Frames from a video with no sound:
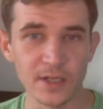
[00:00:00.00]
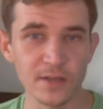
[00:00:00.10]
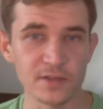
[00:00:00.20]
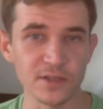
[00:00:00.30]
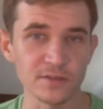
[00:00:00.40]

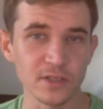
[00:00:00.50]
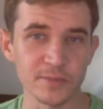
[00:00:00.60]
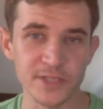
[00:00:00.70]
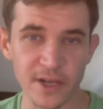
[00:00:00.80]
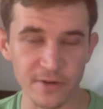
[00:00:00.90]
there's other
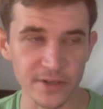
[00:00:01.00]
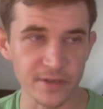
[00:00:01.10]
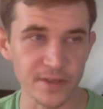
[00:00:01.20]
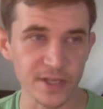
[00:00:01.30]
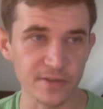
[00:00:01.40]

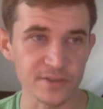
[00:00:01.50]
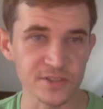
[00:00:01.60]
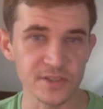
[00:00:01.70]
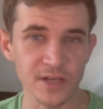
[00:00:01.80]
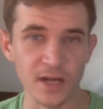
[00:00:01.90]
libertarian
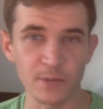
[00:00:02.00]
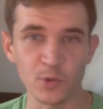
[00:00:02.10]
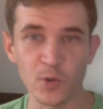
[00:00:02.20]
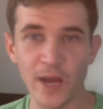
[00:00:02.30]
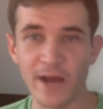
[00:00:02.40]
thinkers
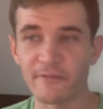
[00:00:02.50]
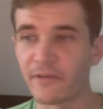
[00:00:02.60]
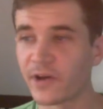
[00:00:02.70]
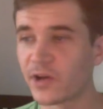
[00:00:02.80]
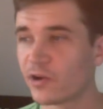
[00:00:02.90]
who have
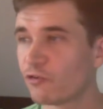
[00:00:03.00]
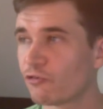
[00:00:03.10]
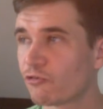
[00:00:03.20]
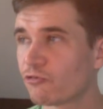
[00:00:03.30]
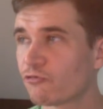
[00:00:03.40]

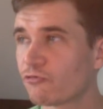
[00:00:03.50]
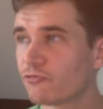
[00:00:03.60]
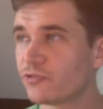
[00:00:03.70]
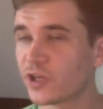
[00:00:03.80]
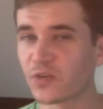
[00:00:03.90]

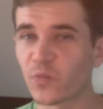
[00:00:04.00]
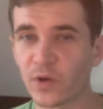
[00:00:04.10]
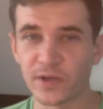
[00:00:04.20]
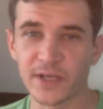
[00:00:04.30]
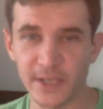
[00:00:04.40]
done
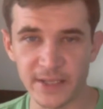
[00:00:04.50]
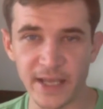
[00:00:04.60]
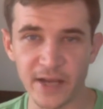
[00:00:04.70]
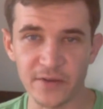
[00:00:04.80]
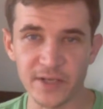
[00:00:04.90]
work in
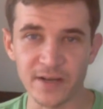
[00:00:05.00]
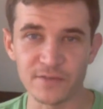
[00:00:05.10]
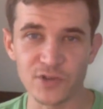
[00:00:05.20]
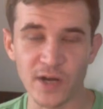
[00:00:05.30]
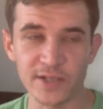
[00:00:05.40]
the area
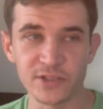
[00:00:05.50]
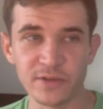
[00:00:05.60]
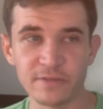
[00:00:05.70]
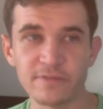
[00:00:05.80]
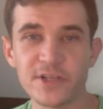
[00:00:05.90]
of trying
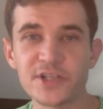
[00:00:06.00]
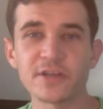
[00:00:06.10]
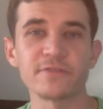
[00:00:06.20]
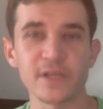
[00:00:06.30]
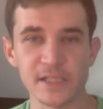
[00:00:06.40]
to envision
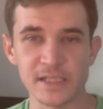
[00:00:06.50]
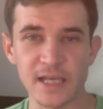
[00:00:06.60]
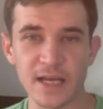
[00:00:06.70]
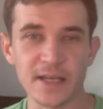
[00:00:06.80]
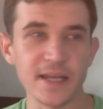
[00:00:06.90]
a free
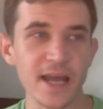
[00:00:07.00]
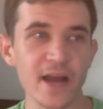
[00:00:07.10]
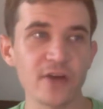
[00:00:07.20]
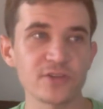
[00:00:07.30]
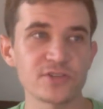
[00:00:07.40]
society and
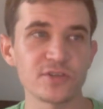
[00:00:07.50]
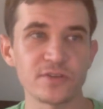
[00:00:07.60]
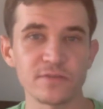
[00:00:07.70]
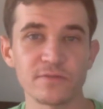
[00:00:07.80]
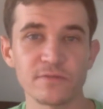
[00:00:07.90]
how
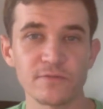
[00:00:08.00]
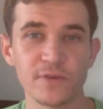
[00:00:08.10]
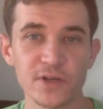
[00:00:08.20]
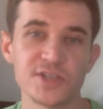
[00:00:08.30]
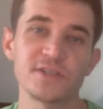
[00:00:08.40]
certain
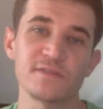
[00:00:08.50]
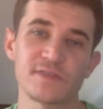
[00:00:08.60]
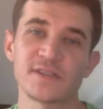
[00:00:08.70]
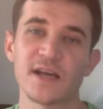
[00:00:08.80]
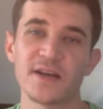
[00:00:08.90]
functions of
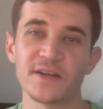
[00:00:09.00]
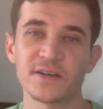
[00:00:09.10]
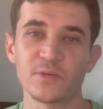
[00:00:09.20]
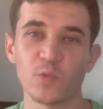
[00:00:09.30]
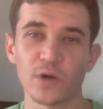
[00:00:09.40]
society
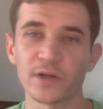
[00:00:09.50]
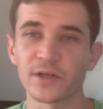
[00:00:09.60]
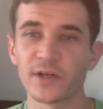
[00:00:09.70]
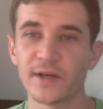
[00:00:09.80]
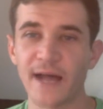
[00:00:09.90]
could
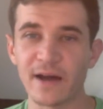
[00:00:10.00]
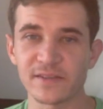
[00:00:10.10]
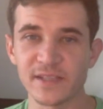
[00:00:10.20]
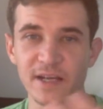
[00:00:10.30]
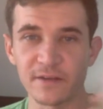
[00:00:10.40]
work
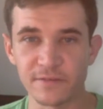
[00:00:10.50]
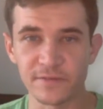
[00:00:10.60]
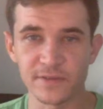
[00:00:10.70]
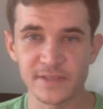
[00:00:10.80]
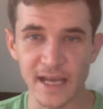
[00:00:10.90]
outside of
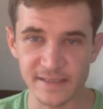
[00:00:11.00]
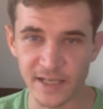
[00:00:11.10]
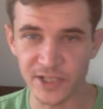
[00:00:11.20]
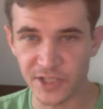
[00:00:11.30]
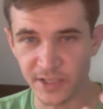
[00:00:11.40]

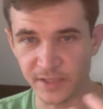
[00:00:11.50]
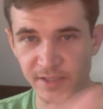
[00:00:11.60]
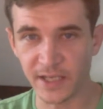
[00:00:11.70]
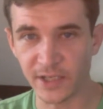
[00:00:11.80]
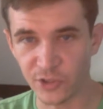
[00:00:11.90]
taxation and
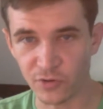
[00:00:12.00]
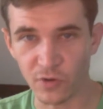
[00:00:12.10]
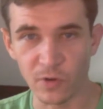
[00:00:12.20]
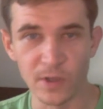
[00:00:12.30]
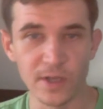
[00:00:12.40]
state
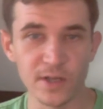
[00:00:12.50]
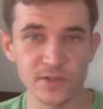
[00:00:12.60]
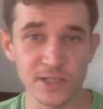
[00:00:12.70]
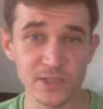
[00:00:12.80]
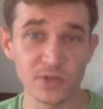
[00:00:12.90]
control.
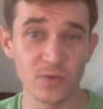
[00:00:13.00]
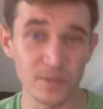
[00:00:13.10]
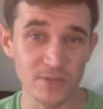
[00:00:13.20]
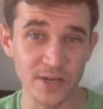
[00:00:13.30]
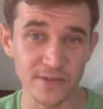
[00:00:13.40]
So that's sort of what
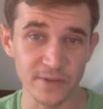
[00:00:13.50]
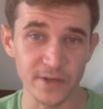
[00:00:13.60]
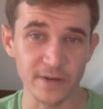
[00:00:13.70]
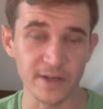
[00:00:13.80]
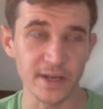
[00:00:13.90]
I'm trying to do
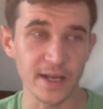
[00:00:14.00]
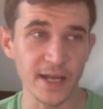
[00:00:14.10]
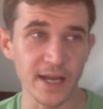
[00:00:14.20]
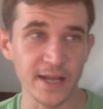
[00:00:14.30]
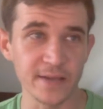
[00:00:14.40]
here.
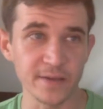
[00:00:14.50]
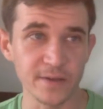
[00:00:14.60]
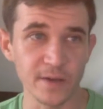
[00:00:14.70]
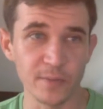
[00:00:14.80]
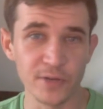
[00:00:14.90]
And I
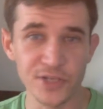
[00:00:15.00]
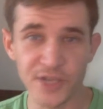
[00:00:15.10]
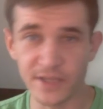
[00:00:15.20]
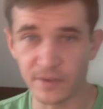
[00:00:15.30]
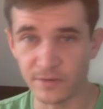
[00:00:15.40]

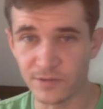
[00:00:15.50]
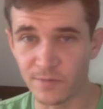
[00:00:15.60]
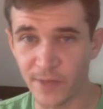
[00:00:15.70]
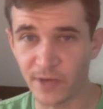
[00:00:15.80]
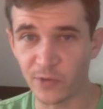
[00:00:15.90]
appreciate those who
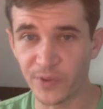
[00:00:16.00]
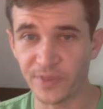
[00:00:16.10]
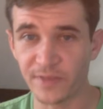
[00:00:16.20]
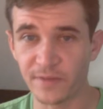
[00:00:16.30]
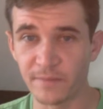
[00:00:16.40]
bear
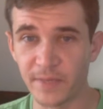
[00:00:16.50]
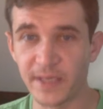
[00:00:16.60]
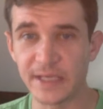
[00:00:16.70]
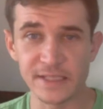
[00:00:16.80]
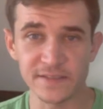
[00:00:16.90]
with
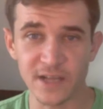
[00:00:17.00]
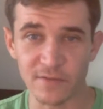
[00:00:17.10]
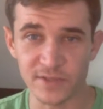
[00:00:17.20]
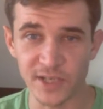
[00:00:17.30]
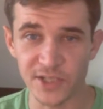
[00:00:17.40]
me in this
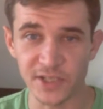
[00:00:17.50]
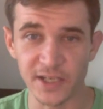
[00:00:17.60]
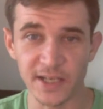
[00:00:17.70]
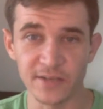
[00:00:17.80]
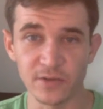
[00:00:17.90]
conversation
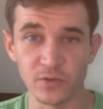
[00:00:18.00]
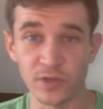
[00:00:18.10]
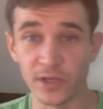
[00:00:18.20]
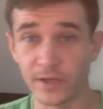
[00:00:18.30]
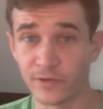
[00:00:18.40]
and who
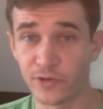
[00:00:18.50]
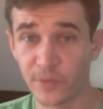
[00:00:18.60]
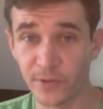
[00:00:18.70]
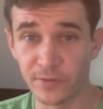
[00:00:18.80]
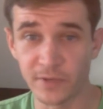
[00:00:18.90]
can
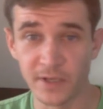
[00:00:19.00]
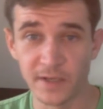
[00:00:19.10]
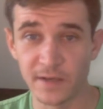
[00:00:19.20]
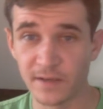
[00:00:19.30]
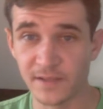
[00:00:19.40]
contribute
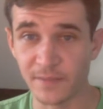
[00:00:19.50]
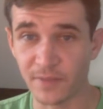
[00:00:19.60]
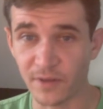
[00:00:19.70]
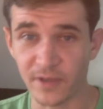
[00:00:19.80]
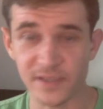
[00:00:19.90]
some
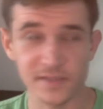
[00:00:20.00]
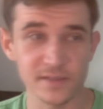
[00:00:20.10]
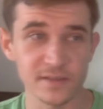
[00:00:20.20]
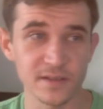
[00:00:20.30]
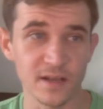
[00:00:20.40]
thoughts,
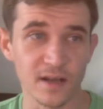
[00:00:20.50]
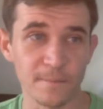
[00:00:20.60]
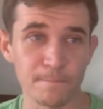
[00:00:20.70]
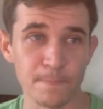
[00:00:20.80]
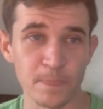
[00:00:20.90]

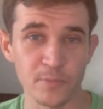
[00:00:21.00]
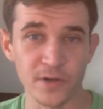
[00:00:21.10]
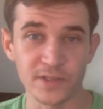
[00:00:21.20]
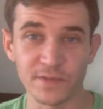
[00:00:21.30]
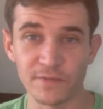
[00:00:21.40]

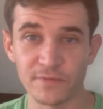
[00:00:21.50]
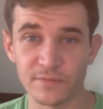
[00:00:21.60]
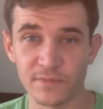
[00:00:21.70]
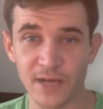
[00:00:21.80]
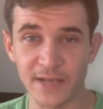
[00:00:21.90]
productive
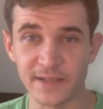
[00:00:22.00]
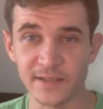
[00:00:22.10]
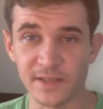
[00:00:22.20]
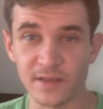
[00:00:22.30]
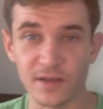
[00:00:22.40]

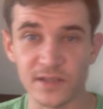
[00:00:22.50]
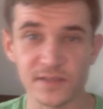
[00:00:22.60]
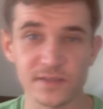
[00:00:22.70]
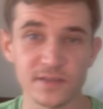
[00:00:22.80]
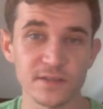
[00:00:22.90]
ideas and
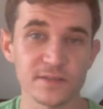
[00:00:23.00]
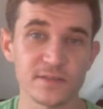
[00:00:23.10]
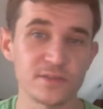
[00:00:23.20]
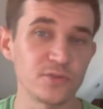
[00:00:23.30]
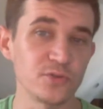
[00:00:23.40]
thoughts
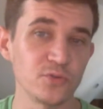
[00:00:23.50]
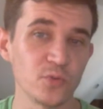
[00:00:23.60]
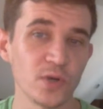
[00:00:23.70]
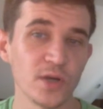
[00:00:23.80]
to